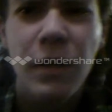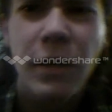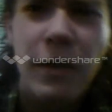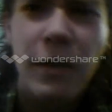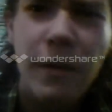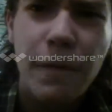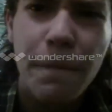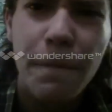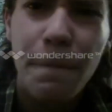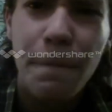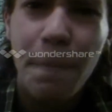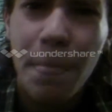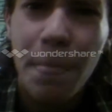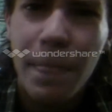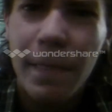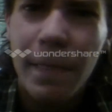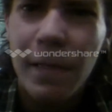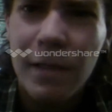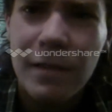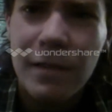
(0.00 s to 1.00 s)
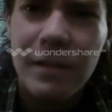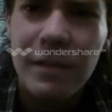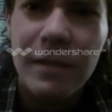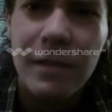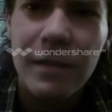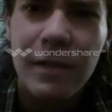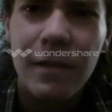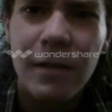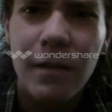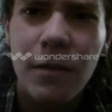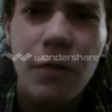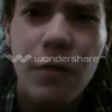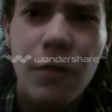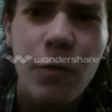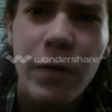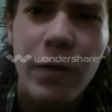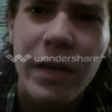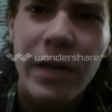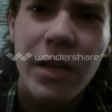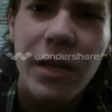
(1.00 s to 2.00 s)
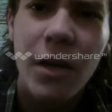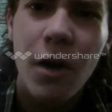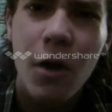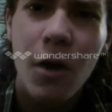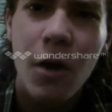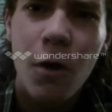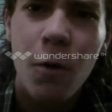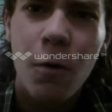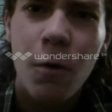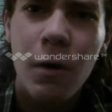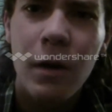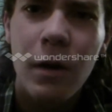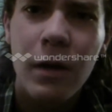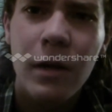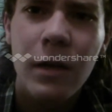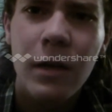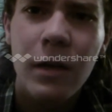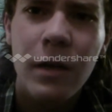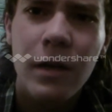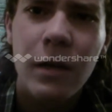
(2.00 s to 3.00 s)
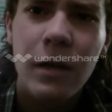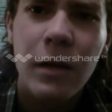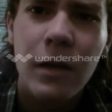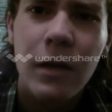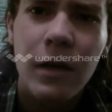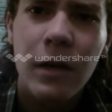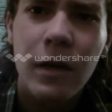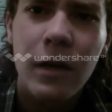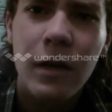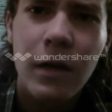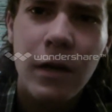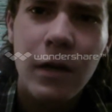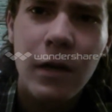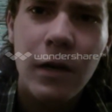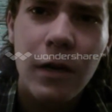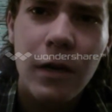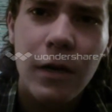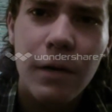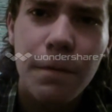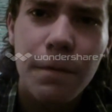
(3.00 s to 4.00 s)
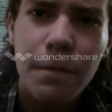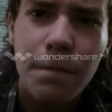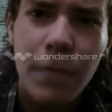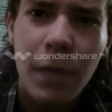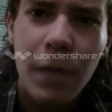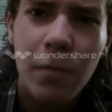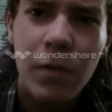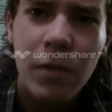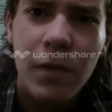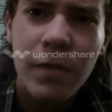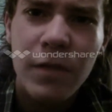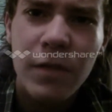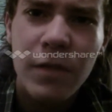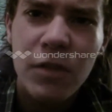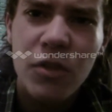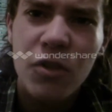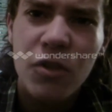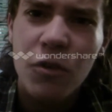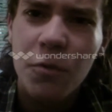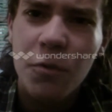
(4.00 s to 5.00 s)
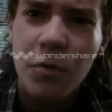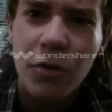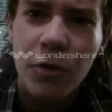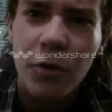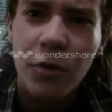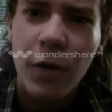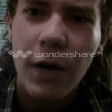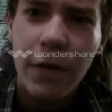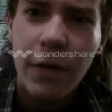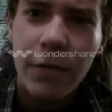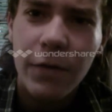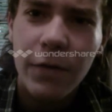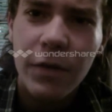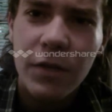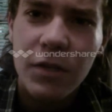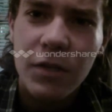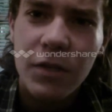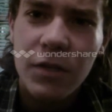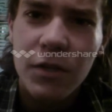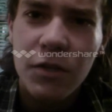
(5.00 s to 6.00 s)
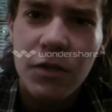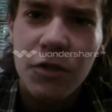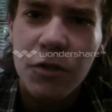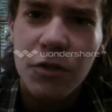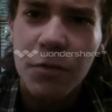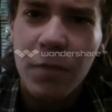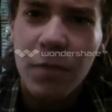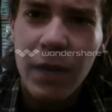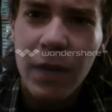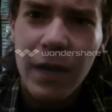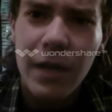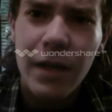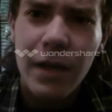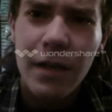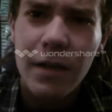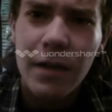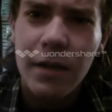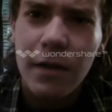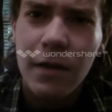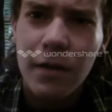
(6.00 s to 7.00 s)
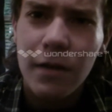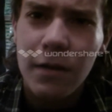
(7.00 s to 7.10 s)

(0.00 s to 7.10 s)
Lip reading: Let's see, the 3DO, I believe the Super Graphics in Japan.